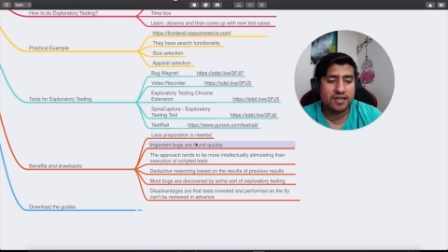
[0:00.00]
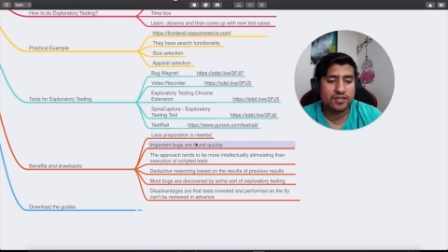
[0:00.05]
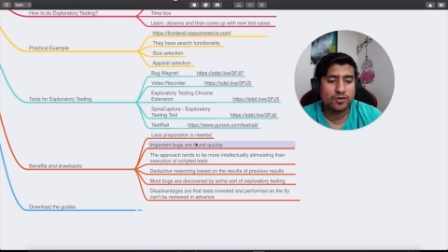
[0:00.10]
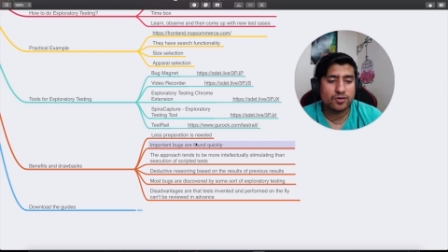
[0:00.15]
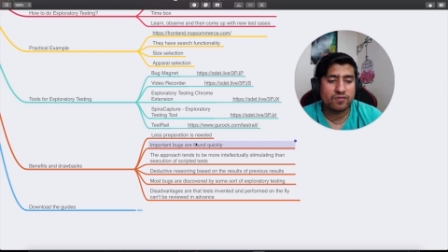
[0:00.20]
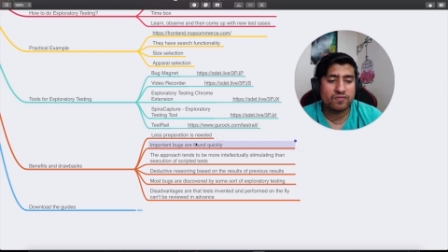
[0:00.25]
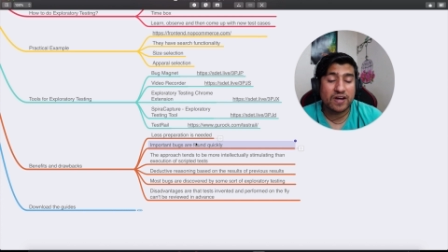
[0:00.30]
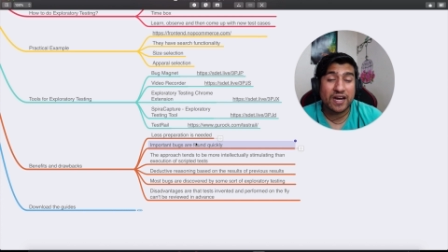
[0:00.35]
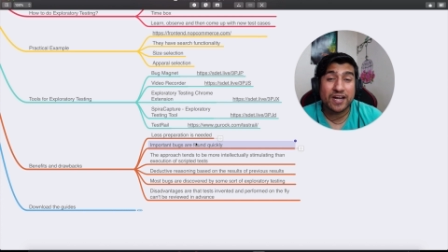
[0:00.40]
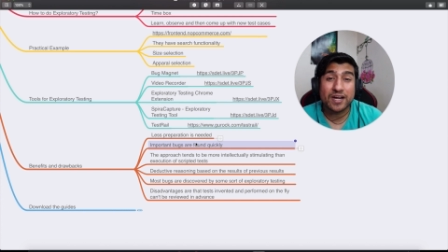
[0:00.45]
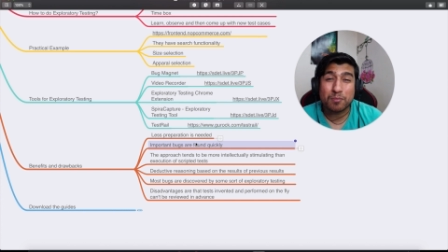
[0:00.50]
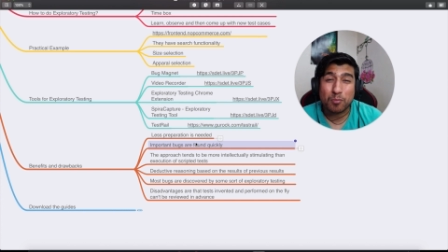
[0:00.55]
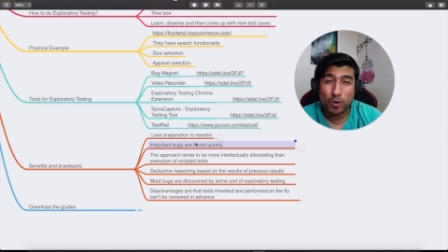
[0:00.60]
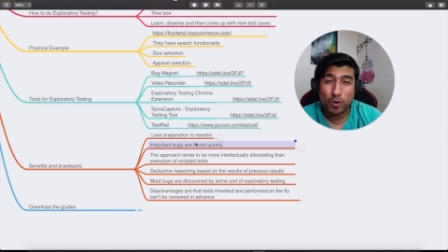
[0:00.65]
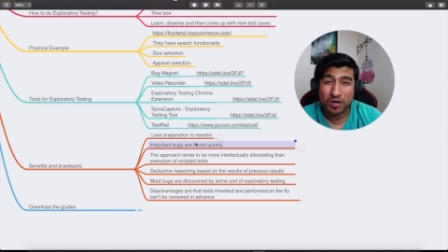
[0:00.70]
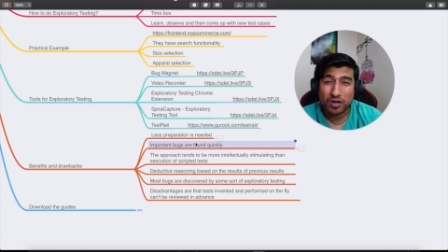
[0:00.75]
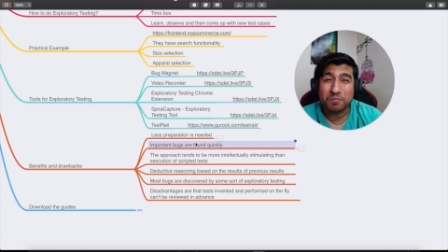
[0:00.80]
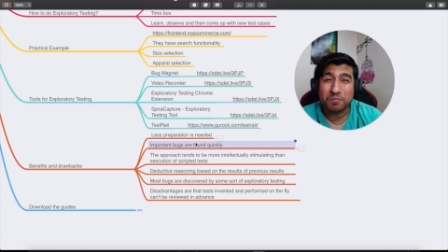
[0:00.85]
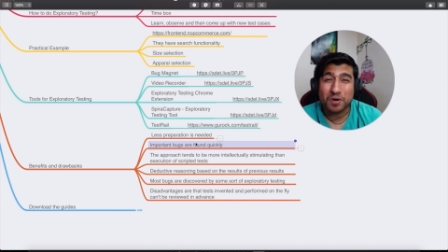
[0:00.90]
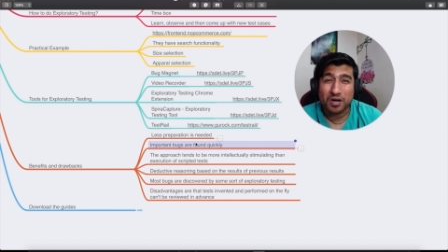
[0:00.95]
You'll find
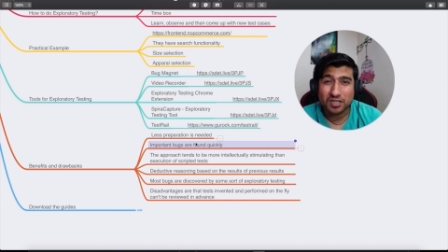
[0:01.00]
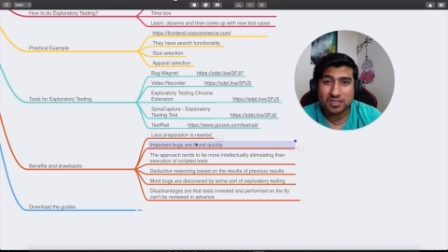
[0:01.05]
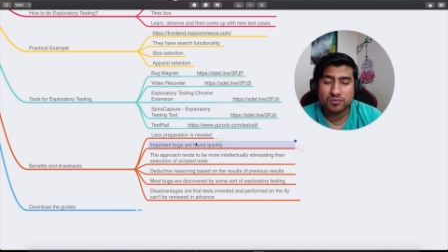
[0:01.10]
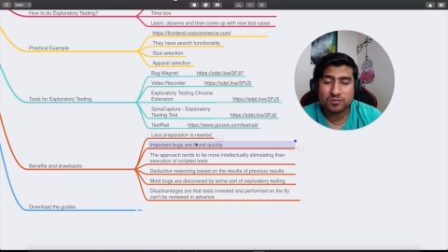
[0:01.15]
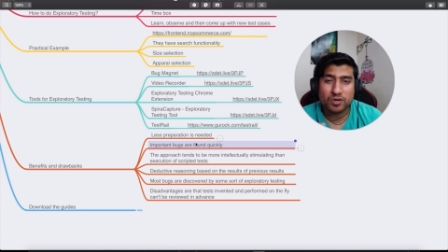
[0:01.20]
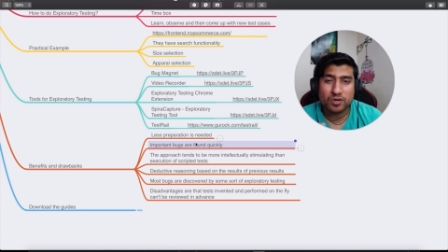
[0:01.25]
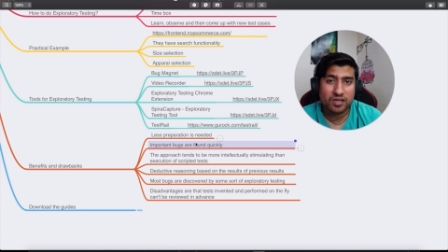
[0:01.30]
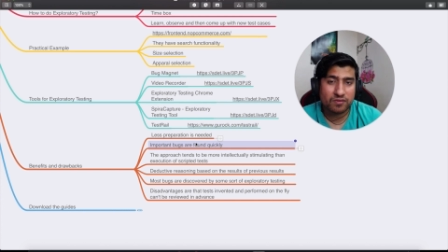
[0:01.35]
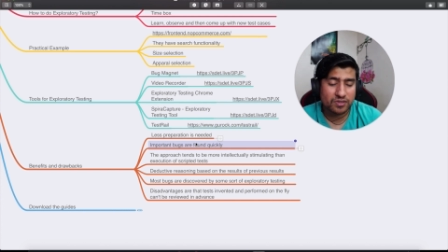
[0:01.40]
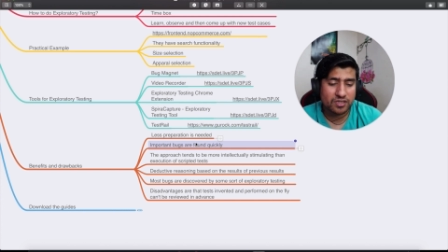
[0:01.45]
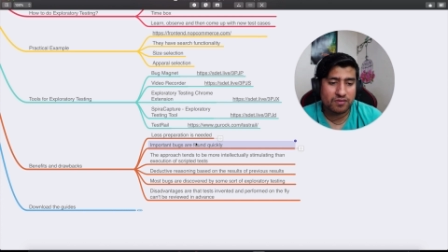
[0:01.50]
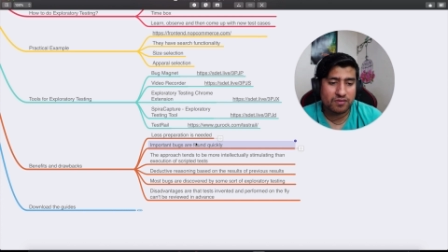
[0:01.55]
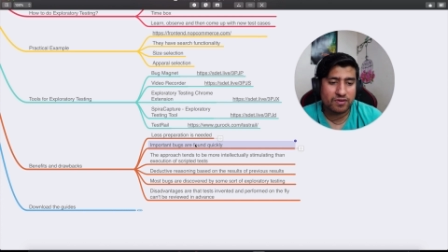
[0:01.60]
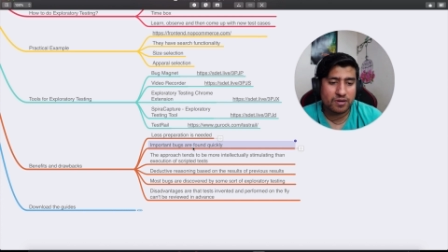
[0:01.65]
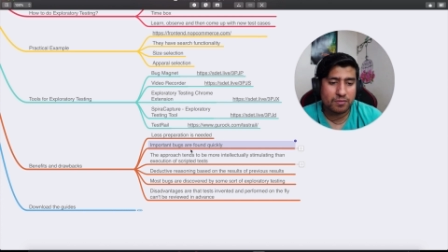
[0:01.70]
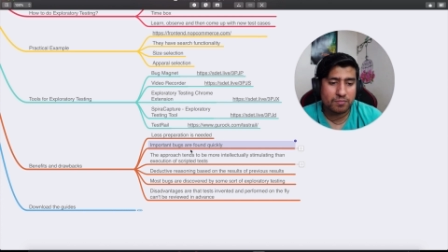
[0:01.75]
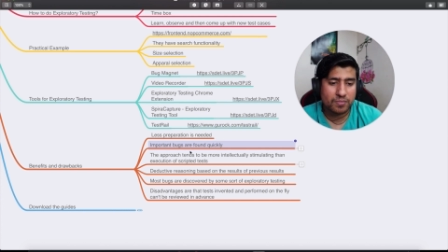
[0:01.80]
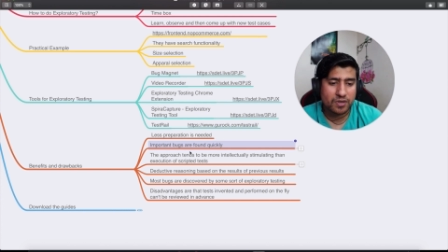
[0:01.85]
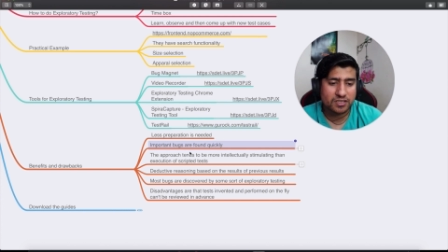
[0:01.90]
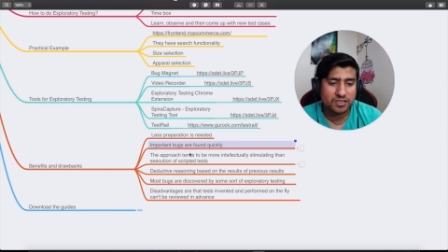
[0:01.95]
important bugs, whatever the
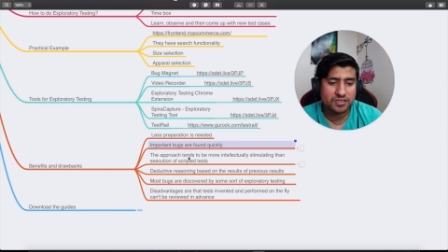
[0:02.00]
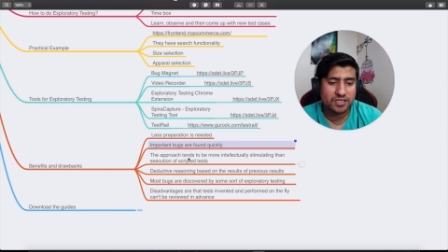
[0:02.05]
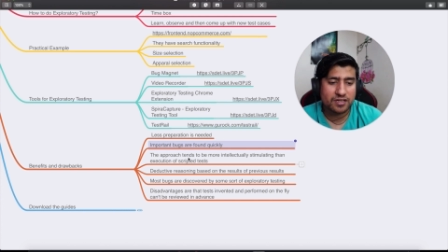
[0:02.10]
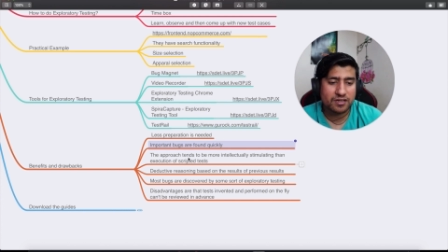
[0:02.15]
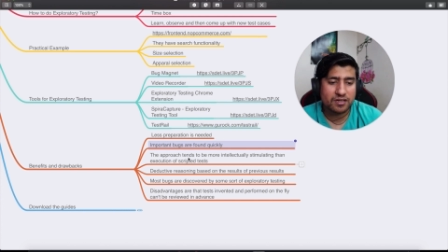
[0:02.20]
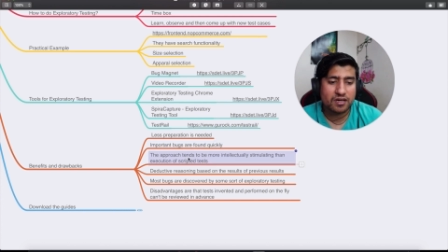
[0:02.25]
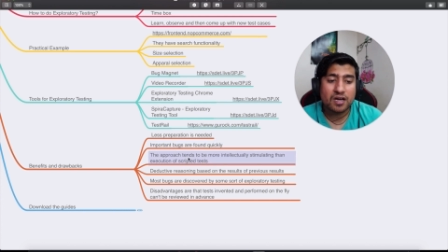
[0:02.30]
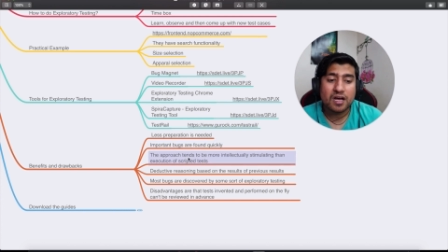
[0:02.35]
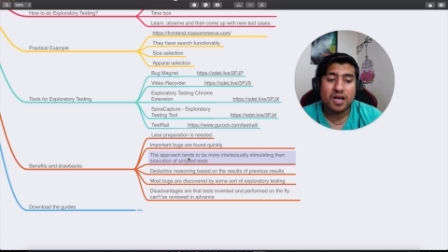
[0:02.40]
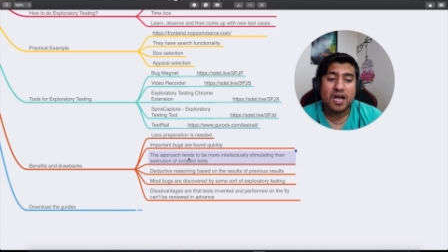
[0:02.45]
different bugs there.